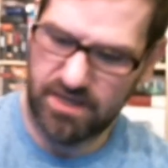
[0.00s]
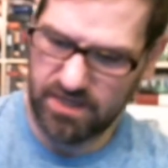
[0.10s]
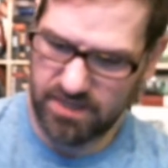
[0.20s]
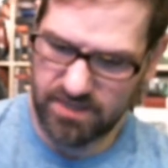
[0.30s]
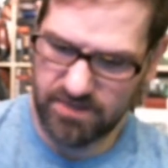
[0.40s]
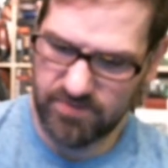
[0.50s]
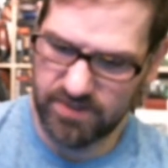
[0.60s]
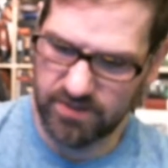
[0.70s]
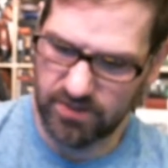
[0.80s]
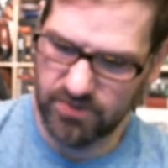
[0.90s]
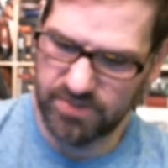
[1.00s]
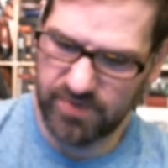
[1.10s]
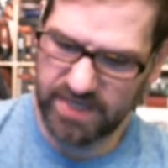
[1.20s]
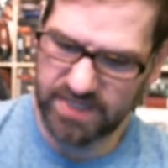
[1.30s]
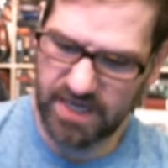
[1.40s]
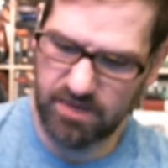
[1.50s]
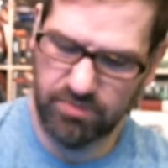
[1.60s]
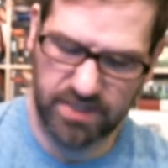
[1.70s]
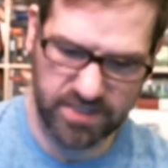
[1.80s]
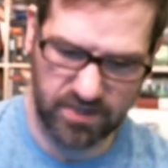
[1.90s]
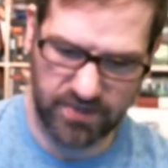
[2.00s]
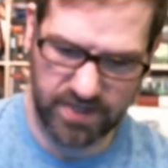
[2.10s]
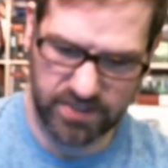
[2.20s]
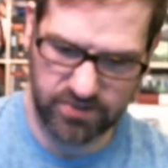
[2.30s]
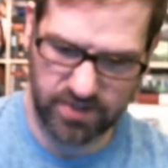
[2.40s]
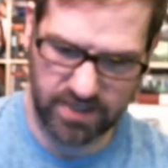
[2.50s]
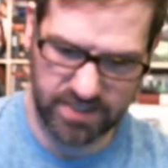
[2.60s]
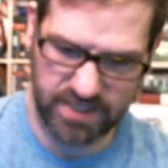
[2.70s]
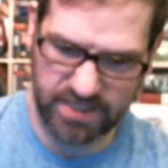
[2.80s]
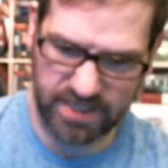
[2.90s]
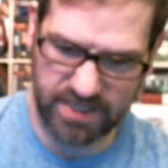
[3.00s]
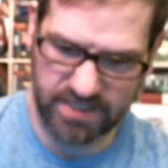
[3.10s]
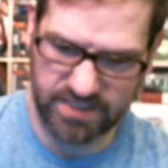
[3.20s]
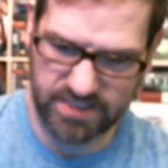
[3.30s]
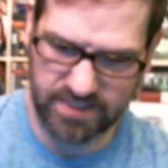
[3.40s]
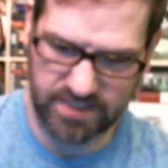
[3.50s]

It includes the base game plus all the extra content, I guess.